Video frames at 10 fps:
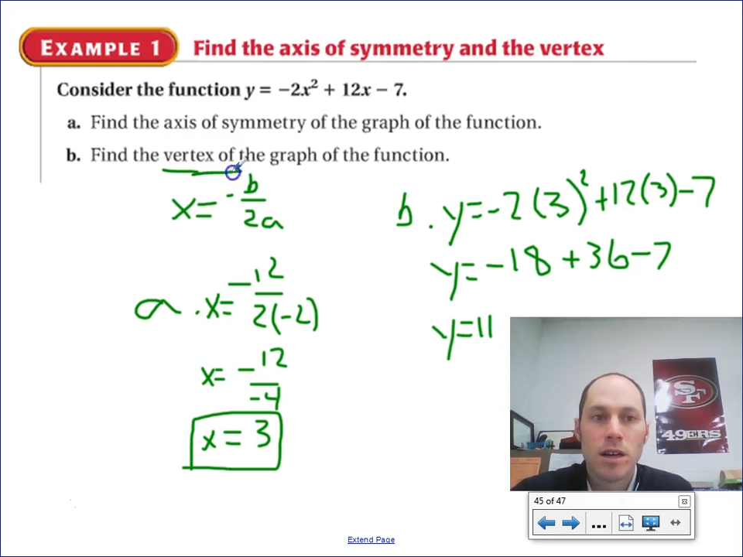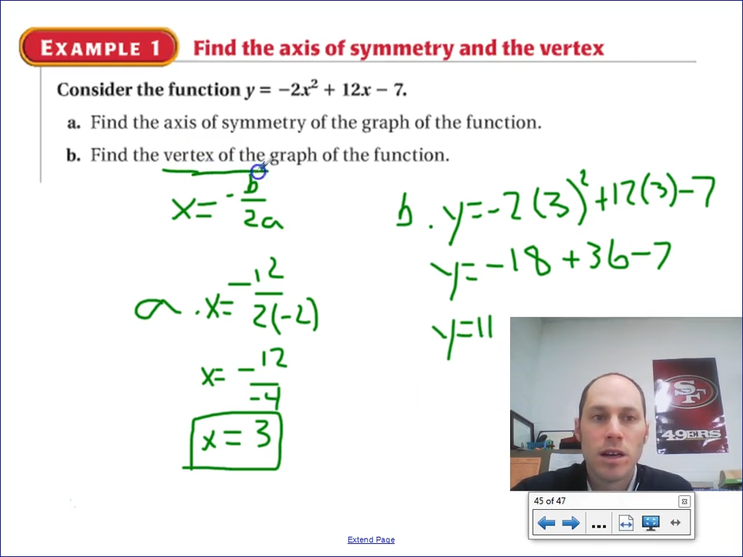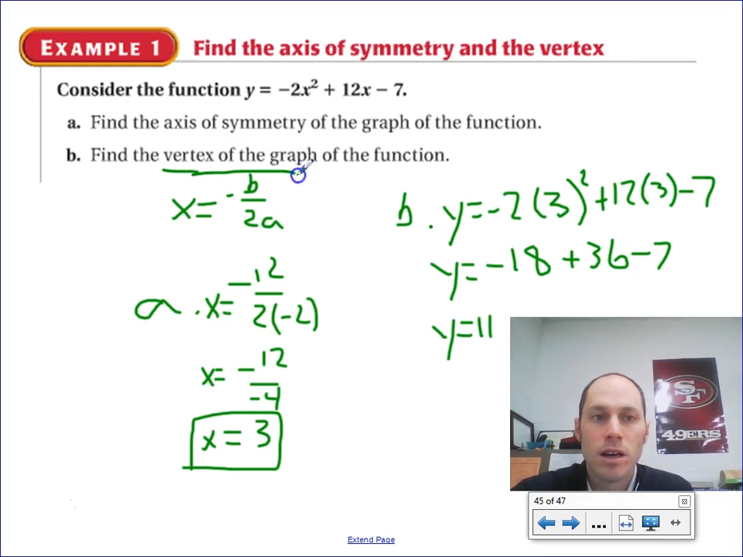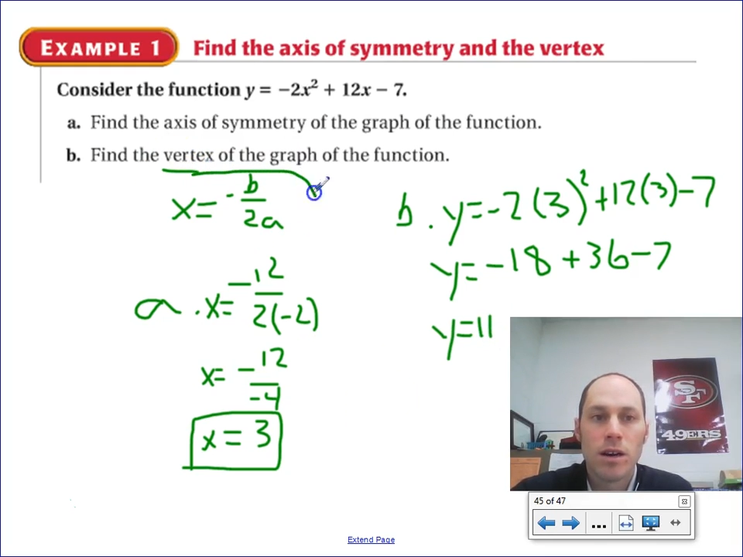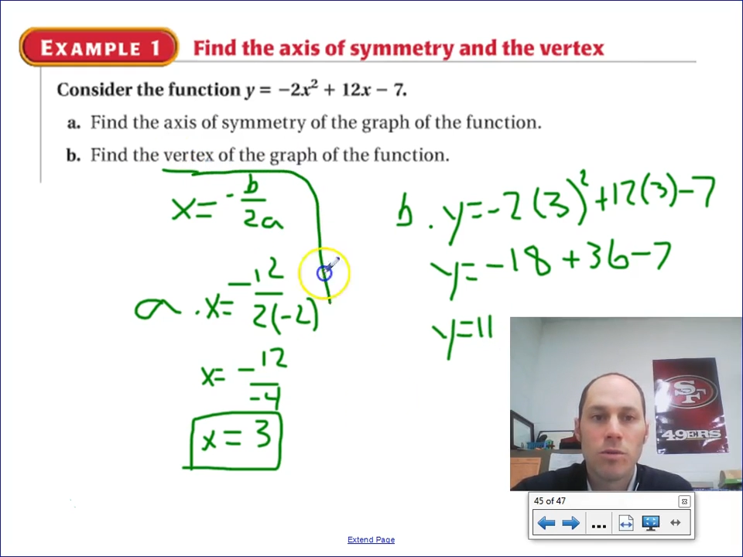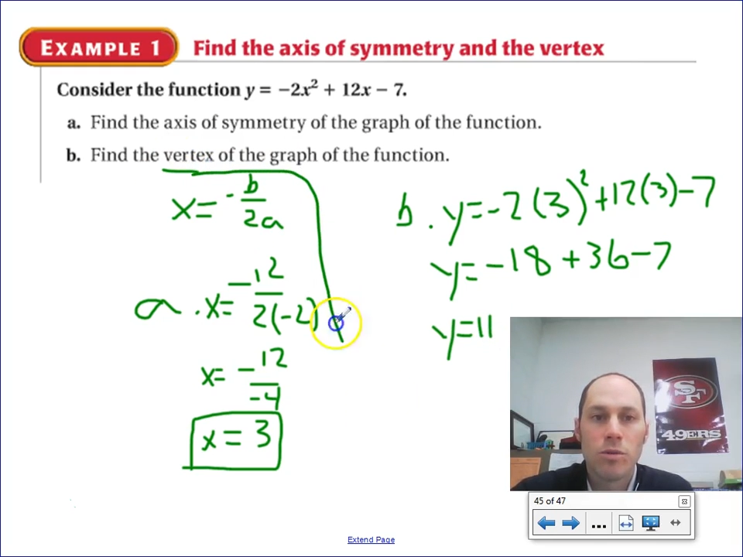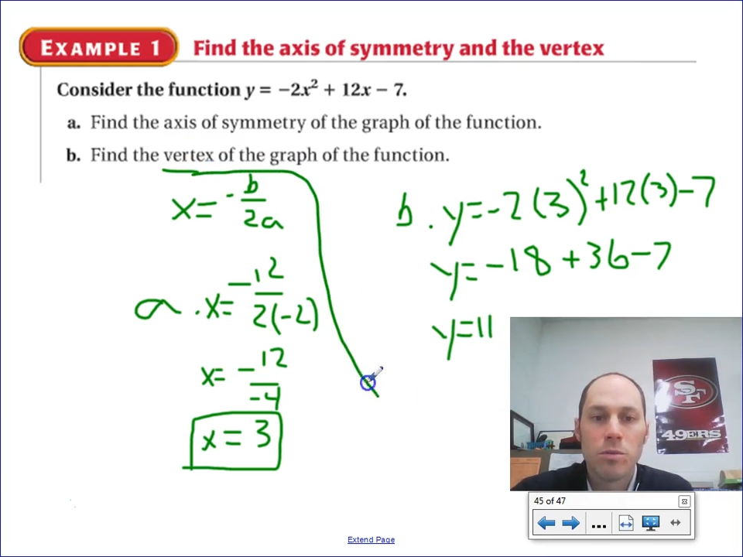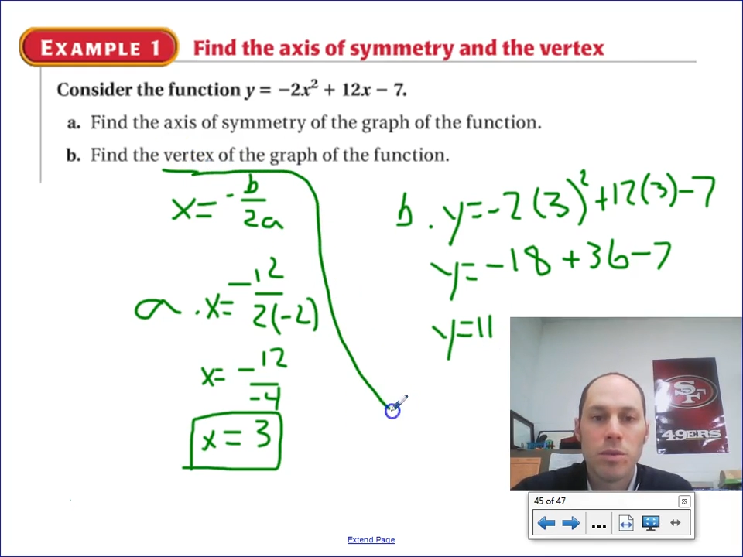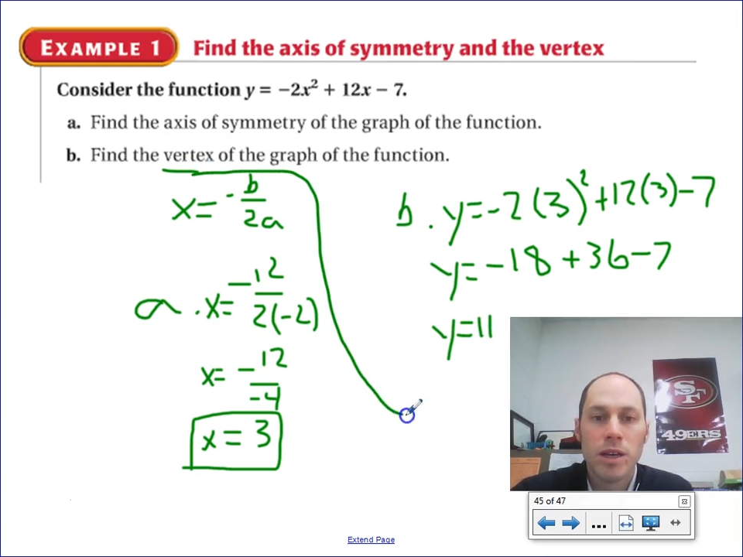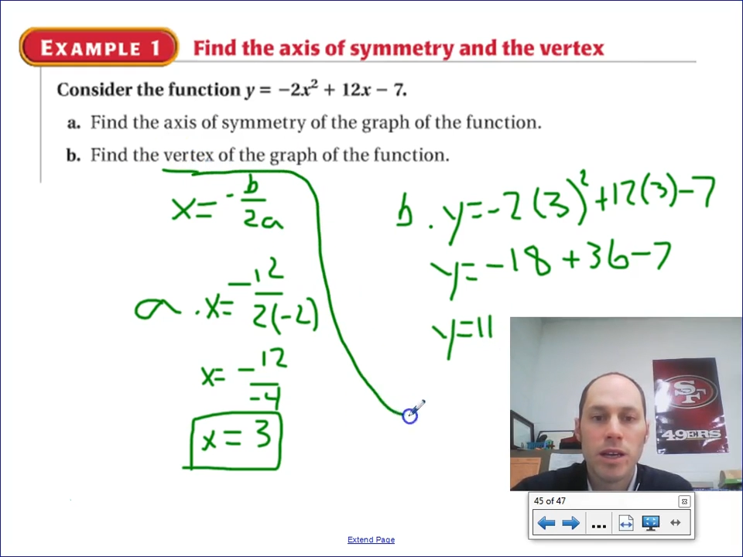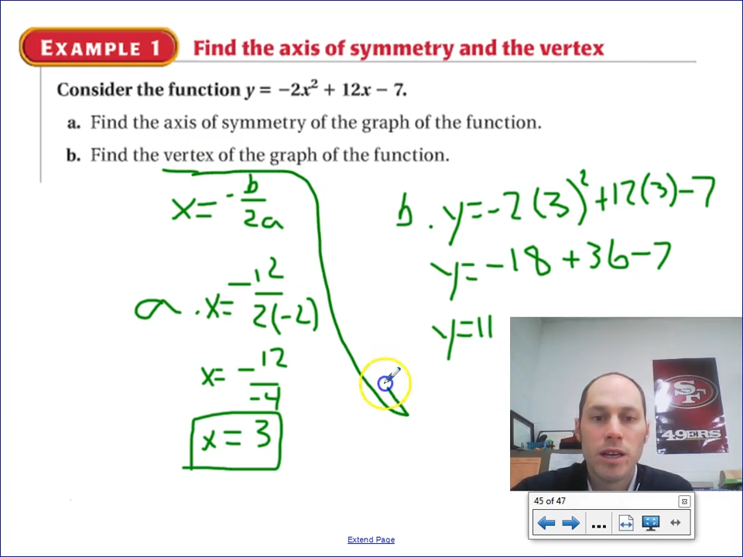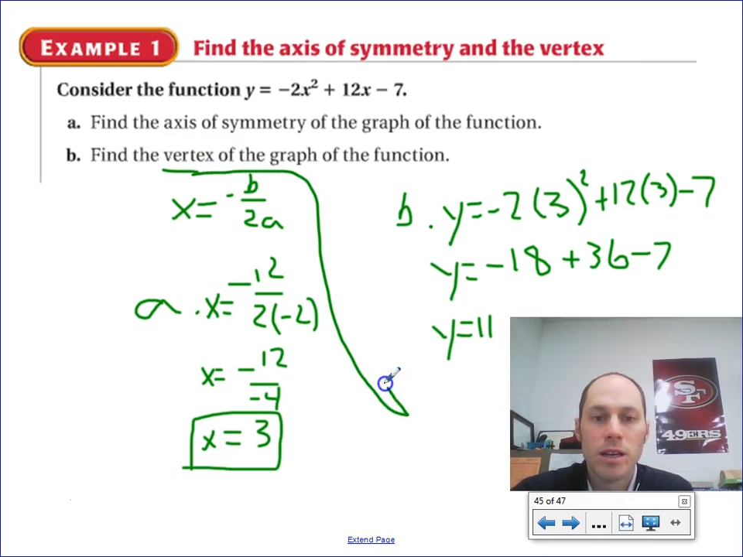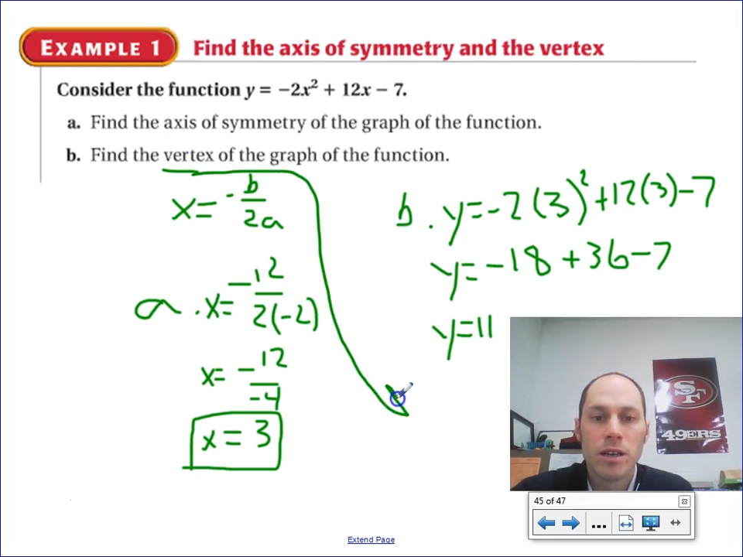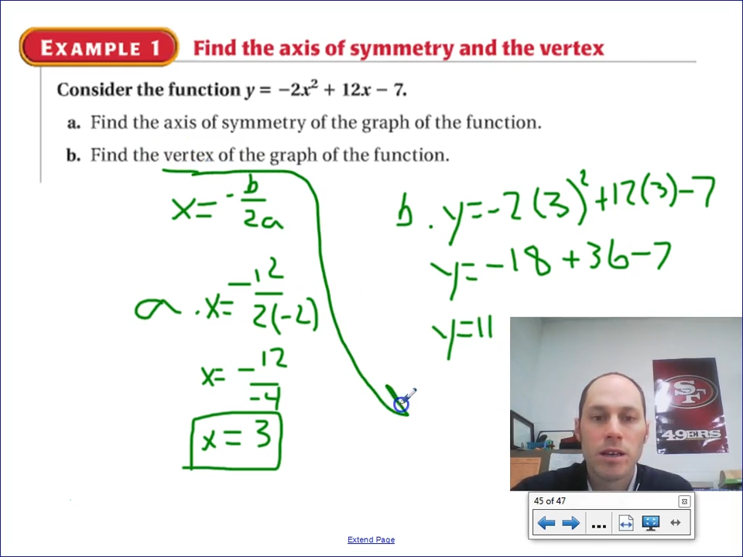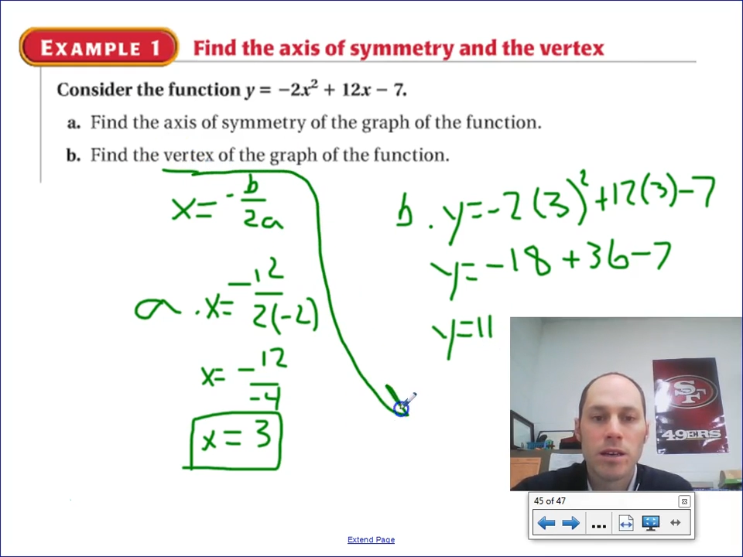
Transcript: uh, would be